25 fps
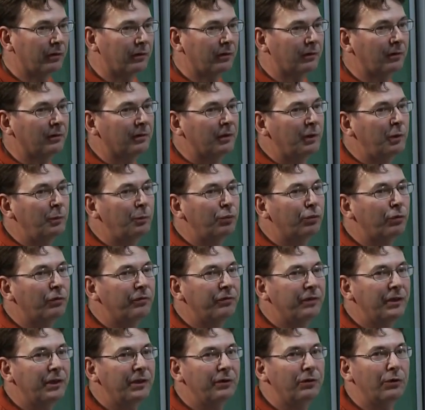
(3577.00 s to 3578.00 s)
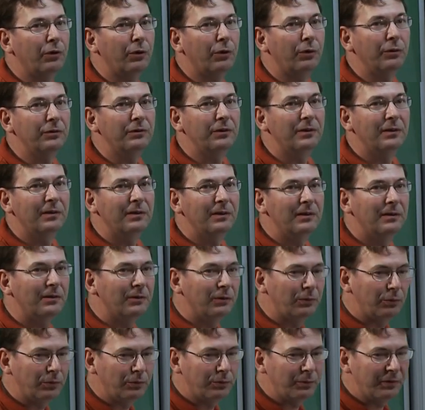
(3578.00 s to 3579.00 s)
or improving known
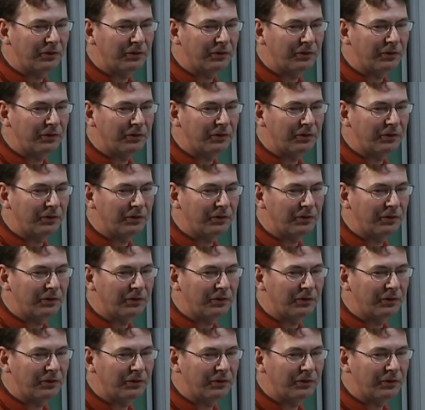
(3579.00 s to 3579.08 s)
good